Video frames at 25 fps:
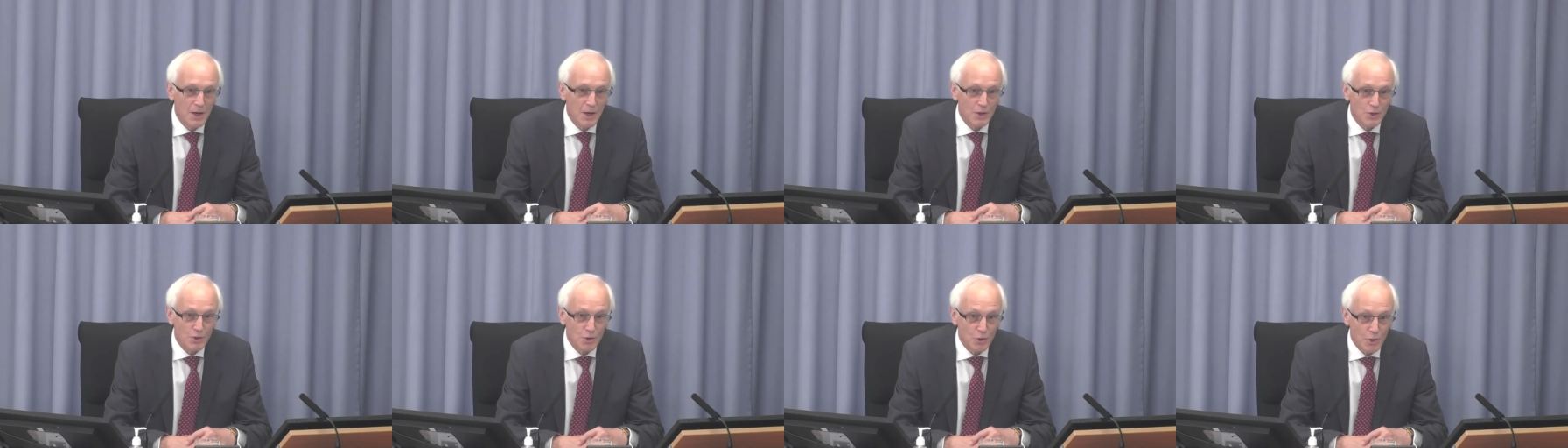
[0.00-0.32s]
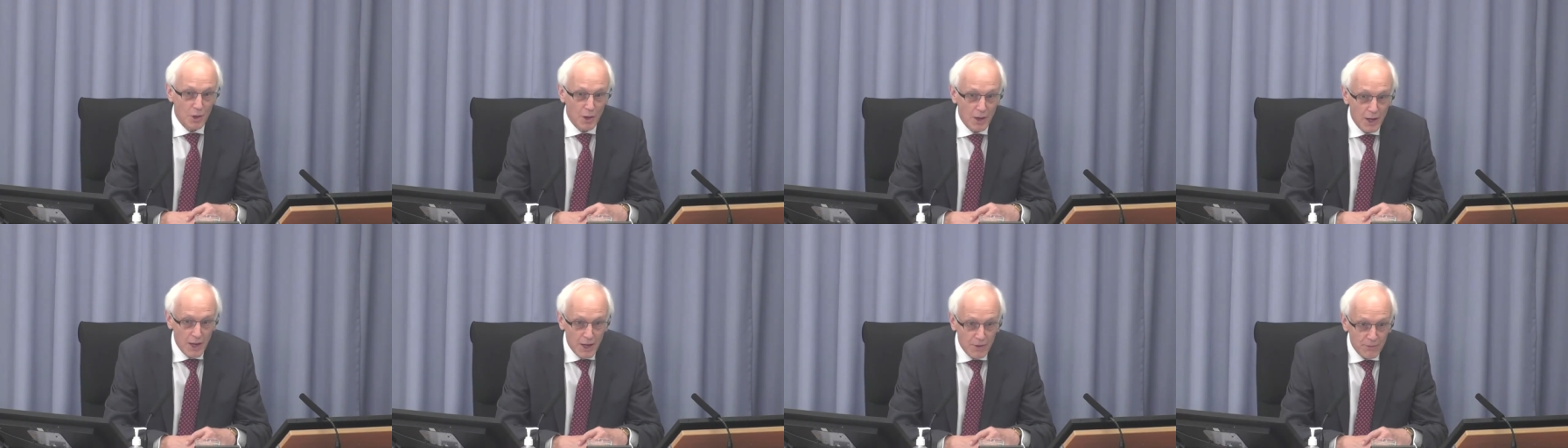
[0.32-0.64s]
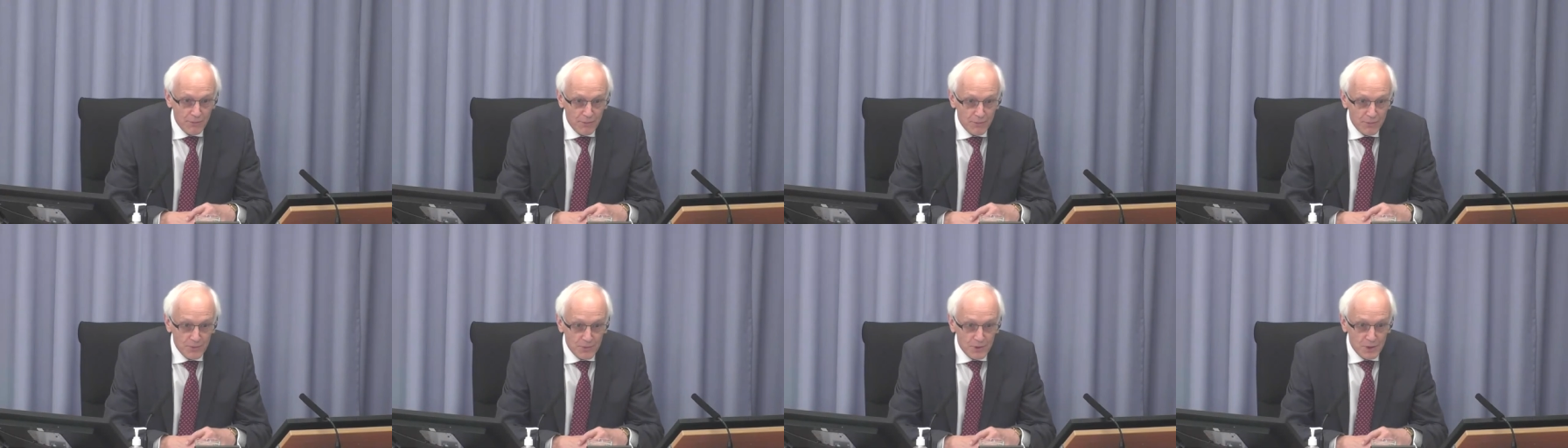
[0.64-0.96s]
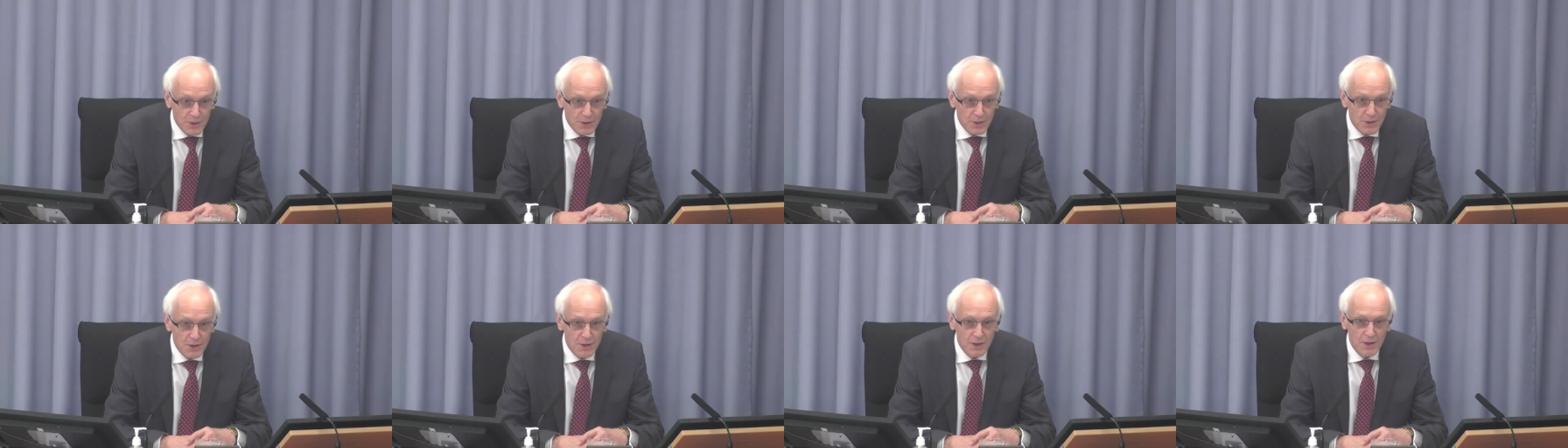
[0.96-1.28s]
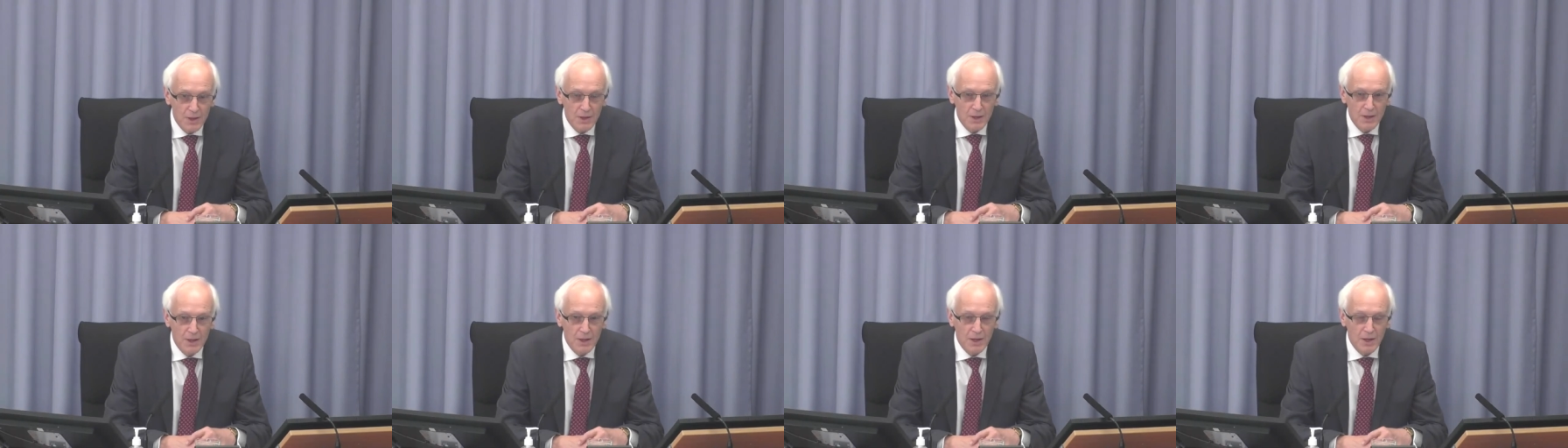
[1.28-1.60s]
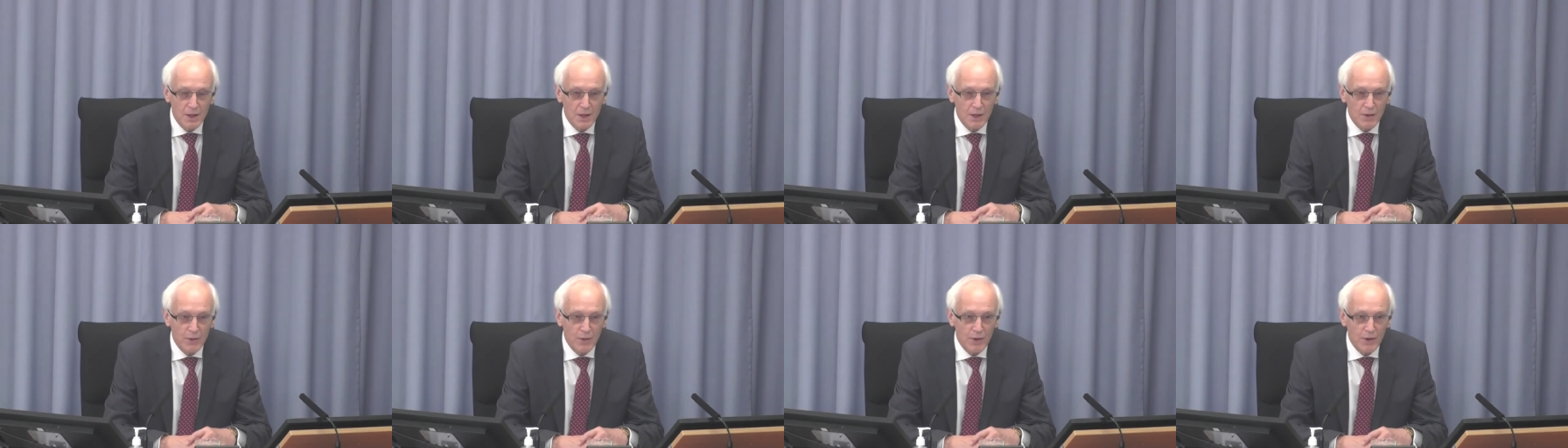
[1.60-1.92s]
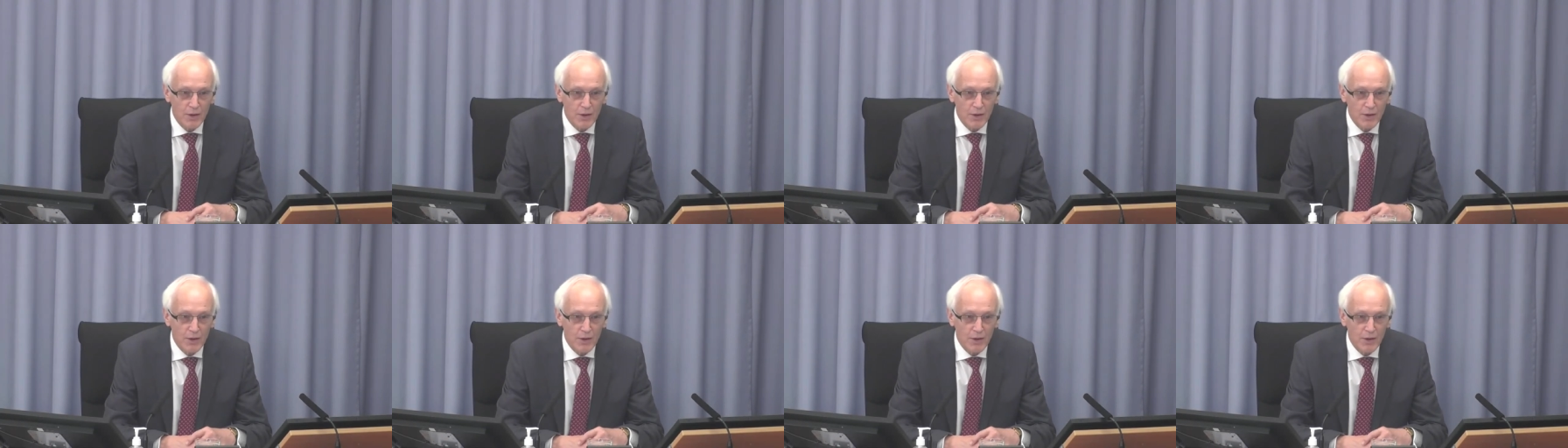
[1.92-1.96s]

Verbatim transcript: Uh, to your left, uh,